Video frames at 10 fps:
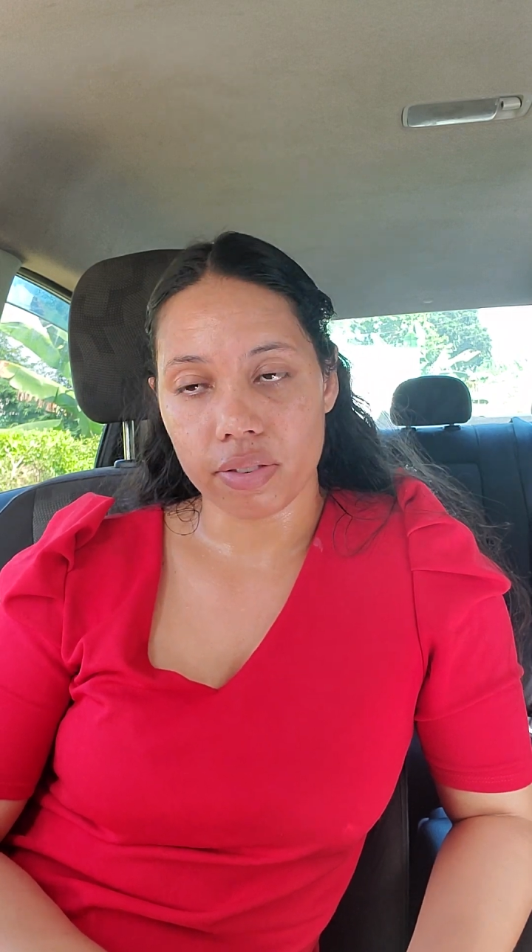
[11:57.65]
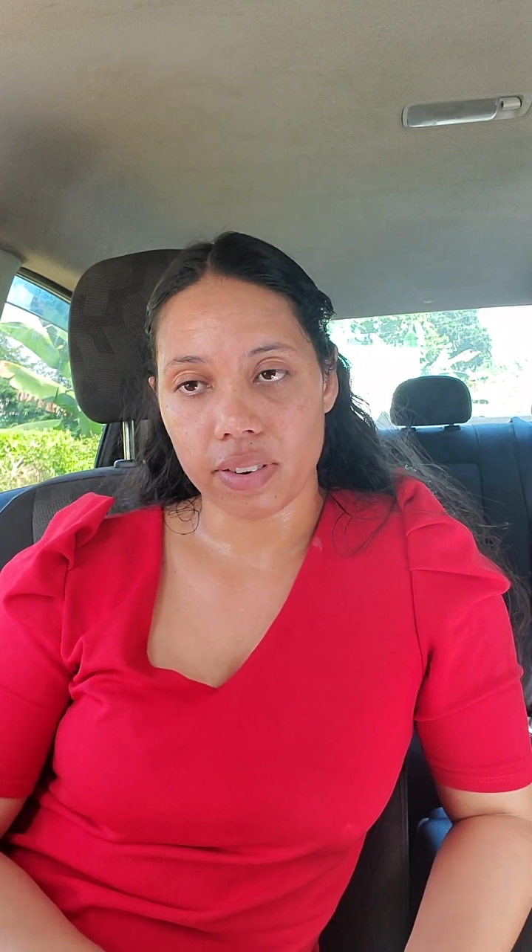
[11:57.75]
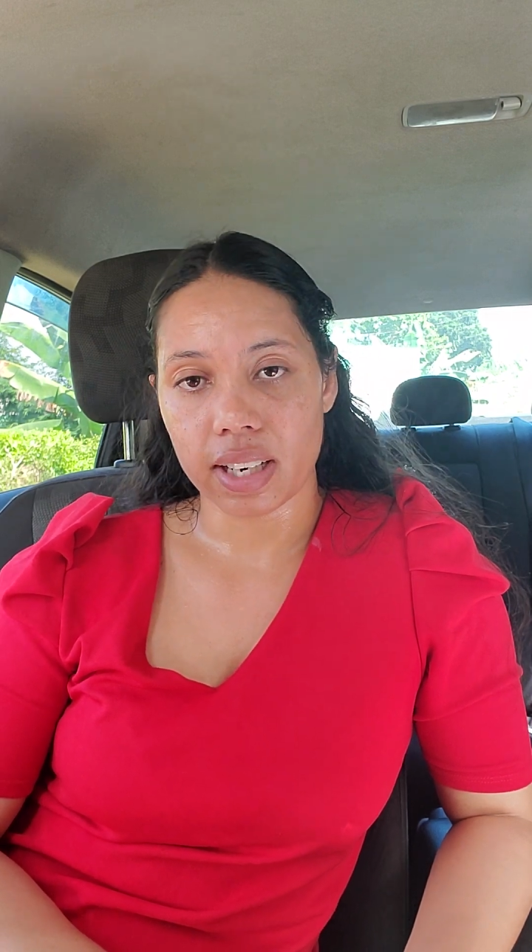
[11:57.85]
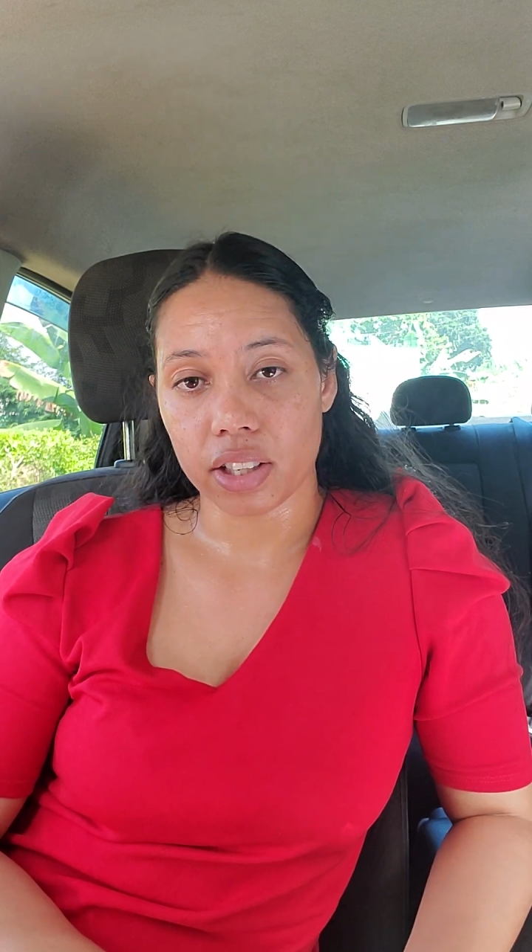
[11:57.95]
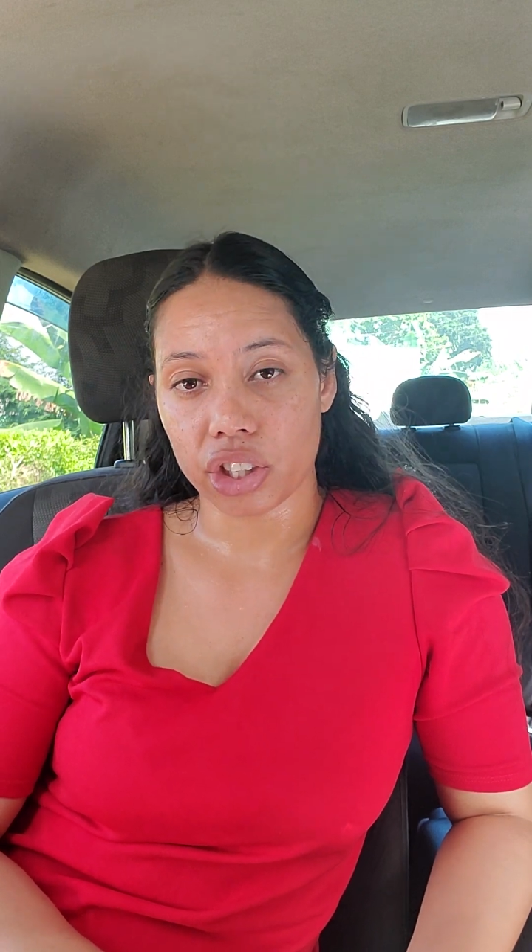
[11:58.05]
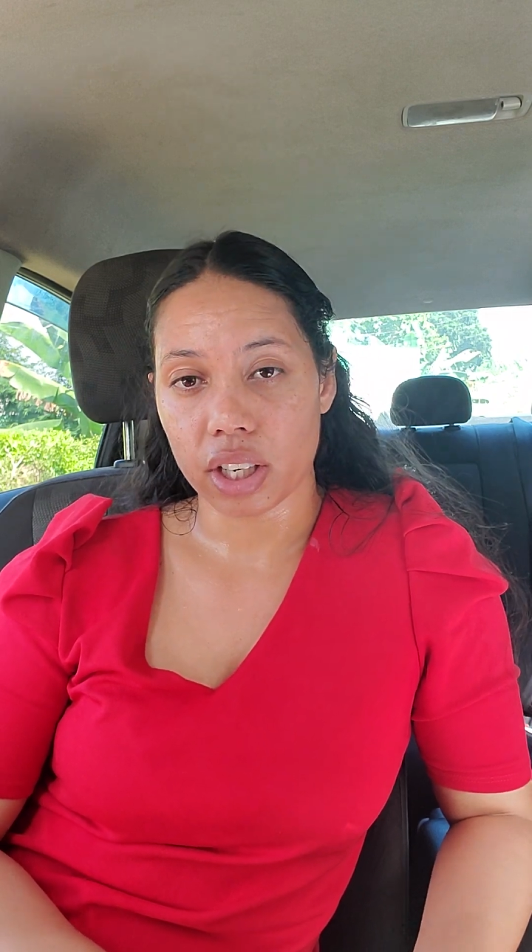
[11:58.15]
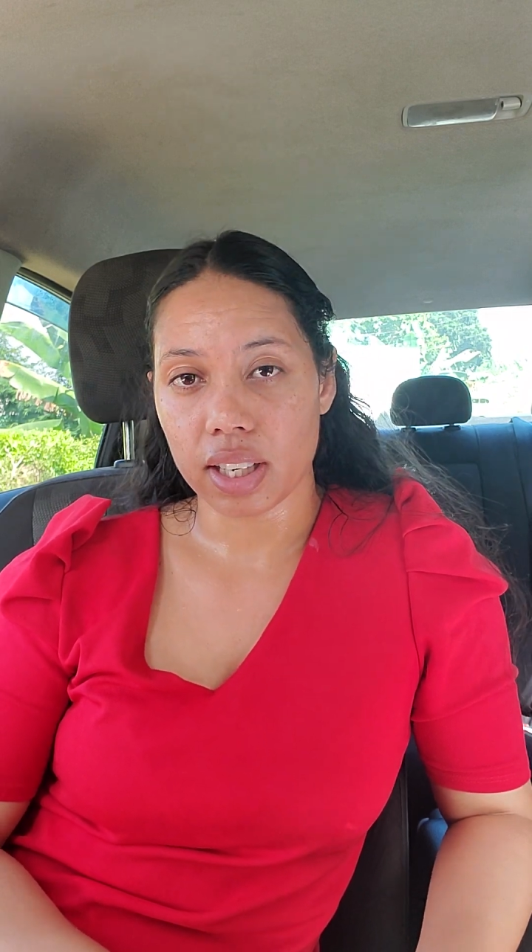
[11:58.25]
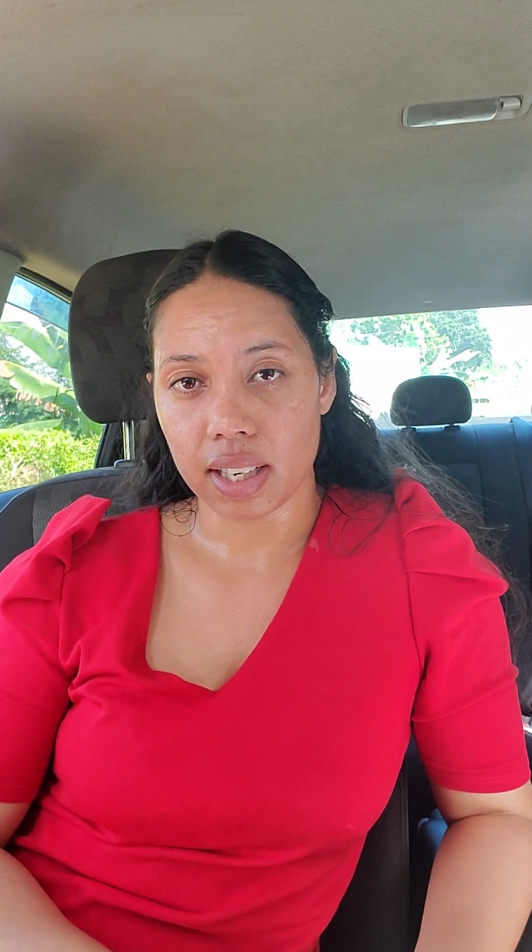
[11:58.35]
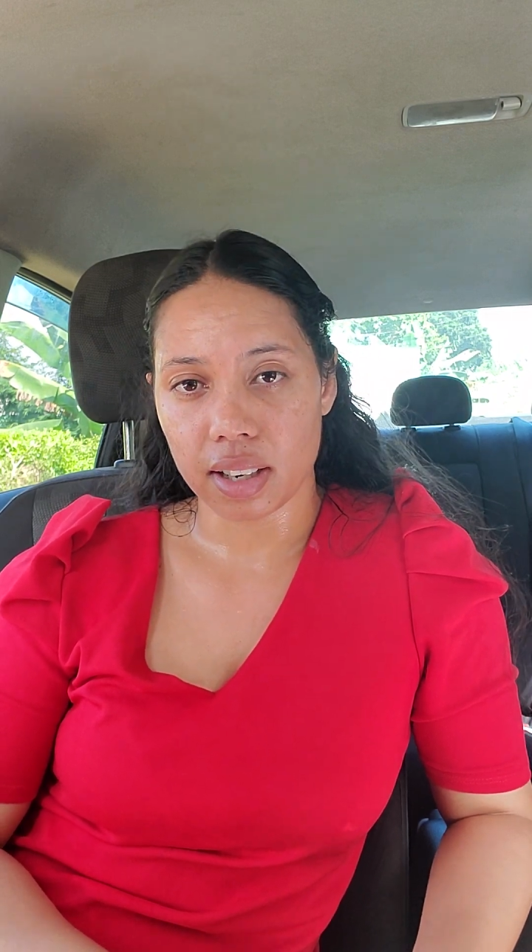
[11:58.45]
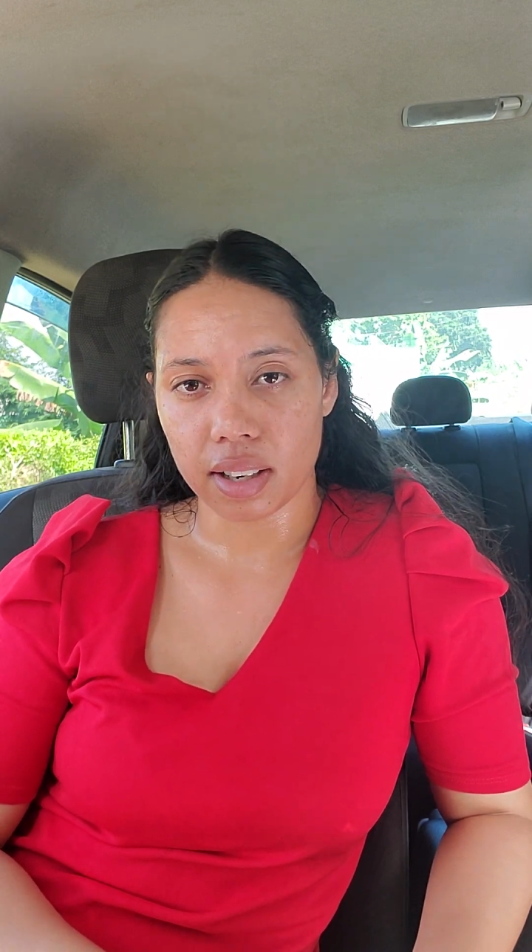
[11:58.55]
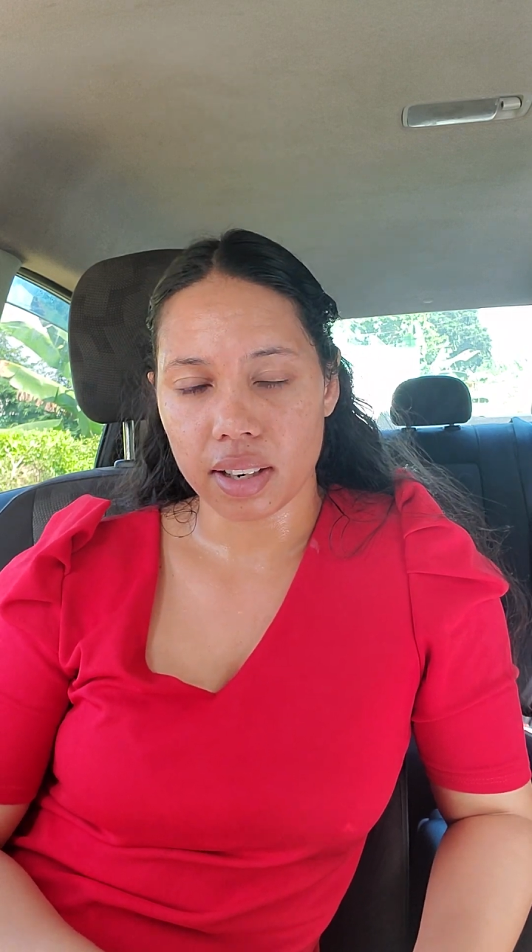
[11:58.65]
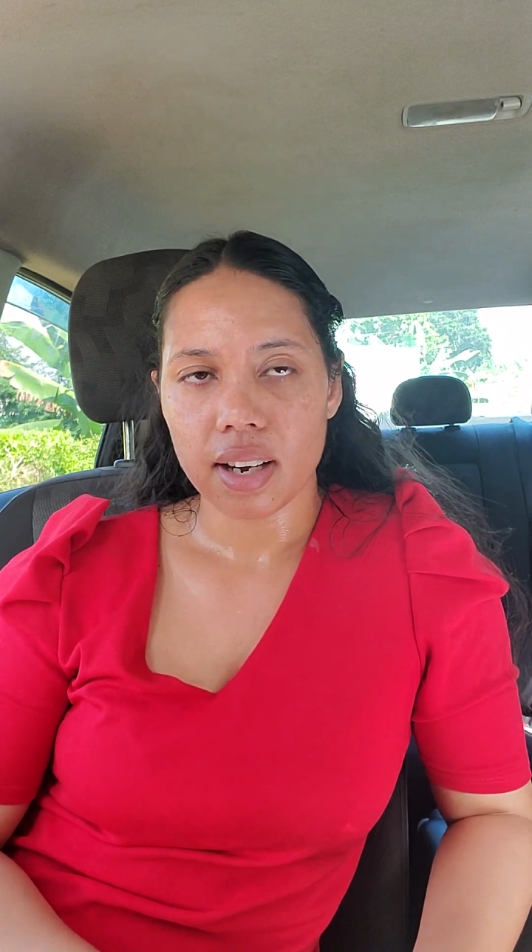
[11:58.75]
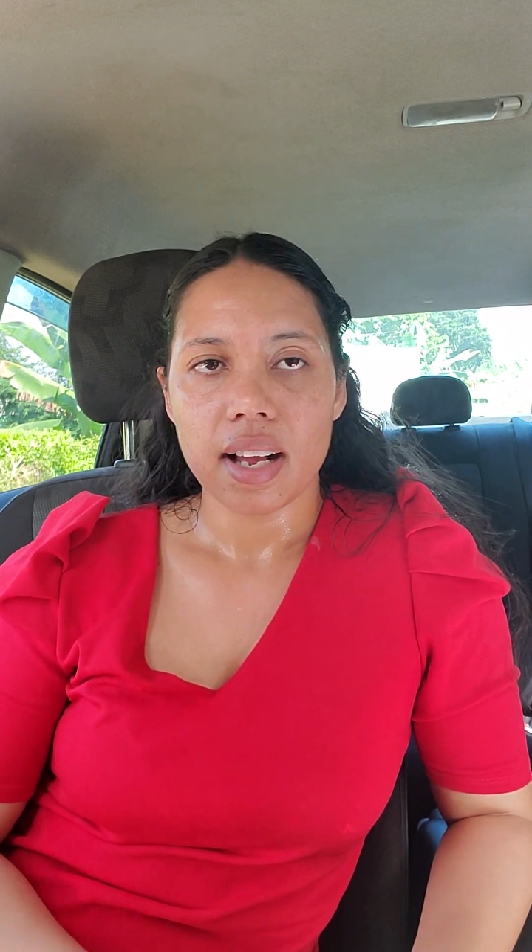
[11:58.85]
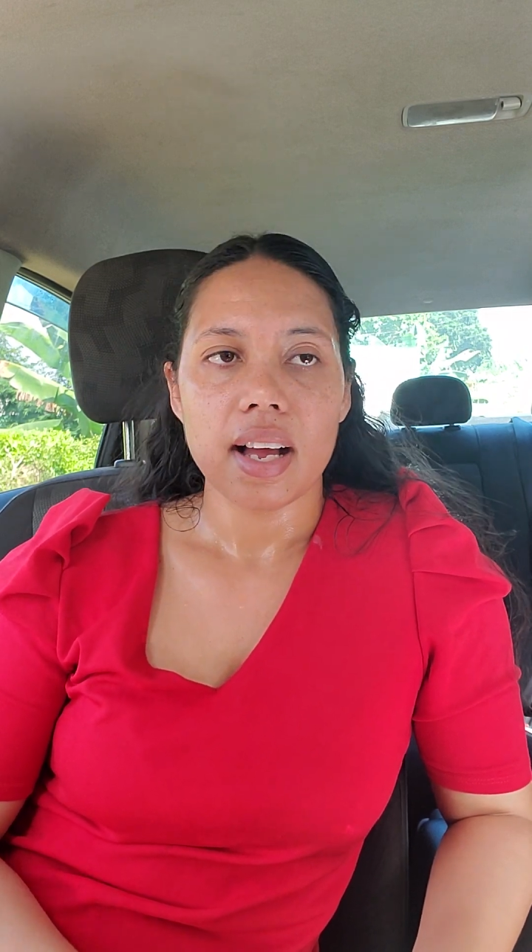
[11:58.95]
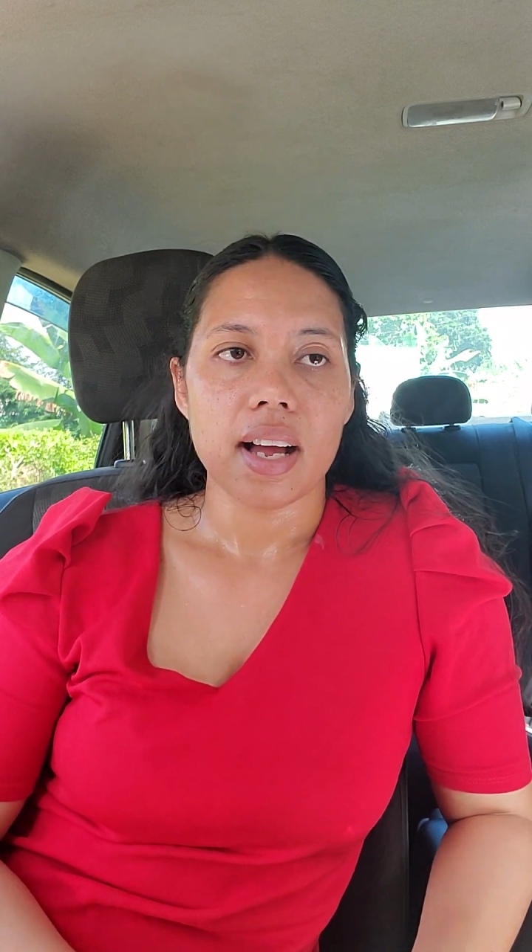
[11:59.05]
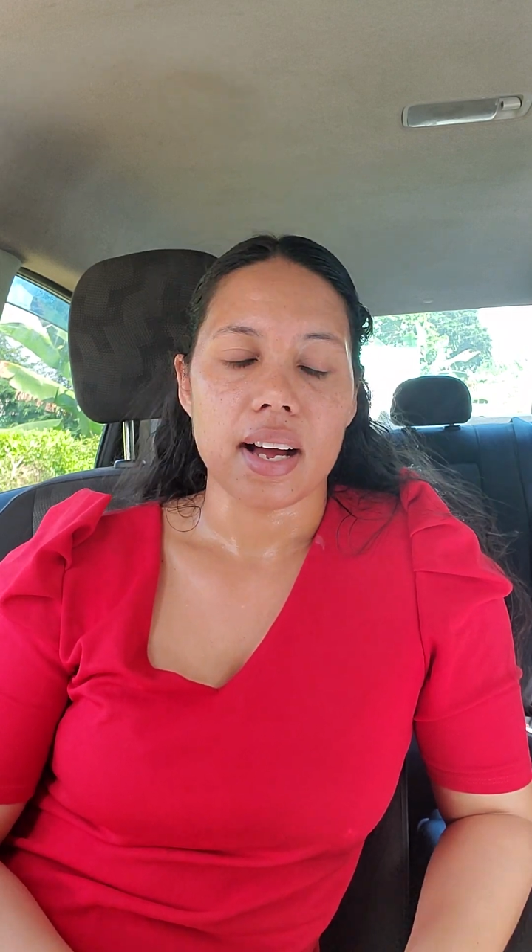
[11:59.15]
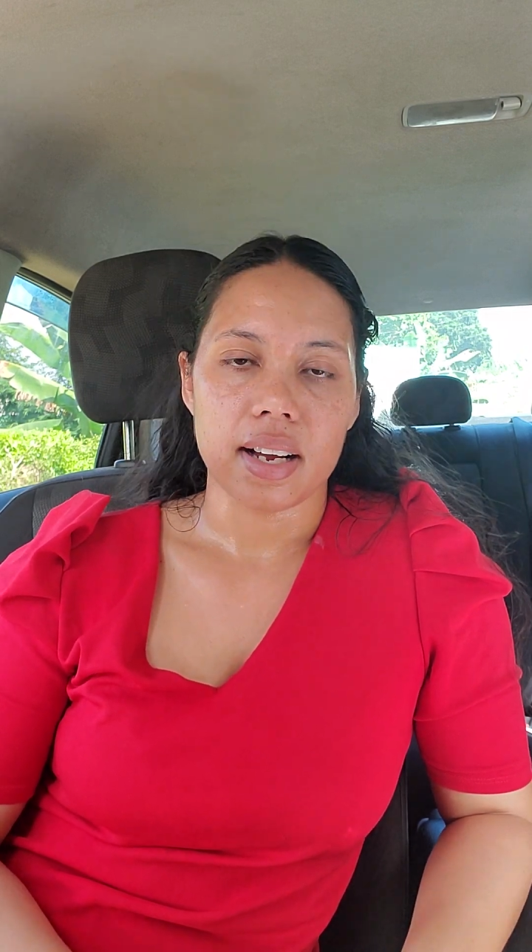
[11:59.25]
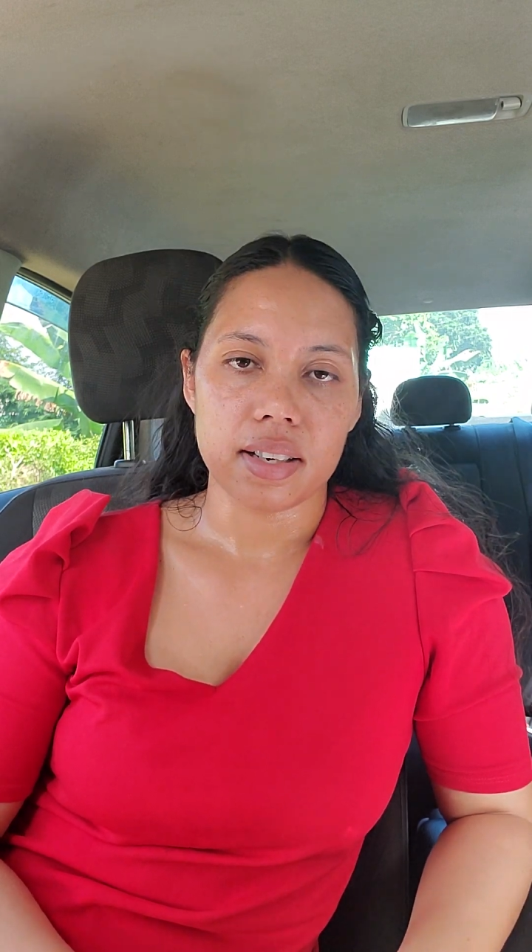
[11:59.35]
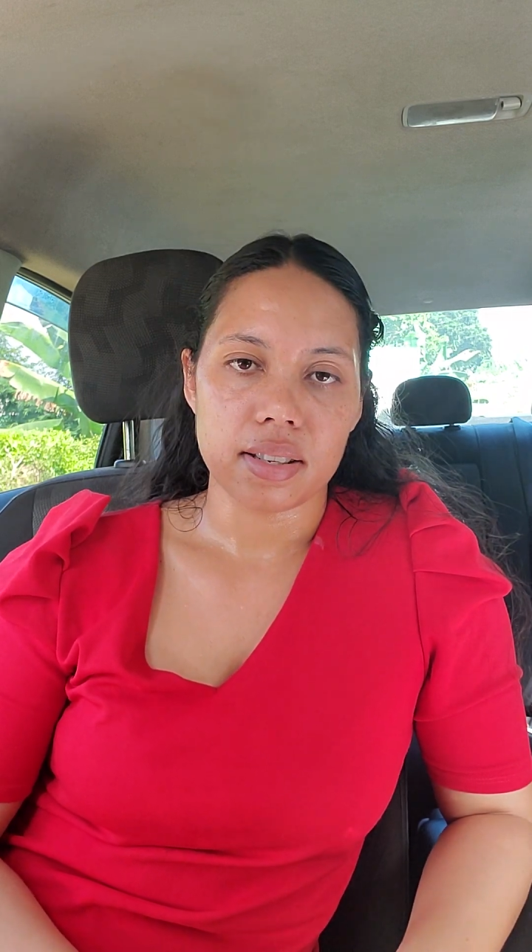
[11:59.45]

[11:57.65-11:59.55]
financial year. And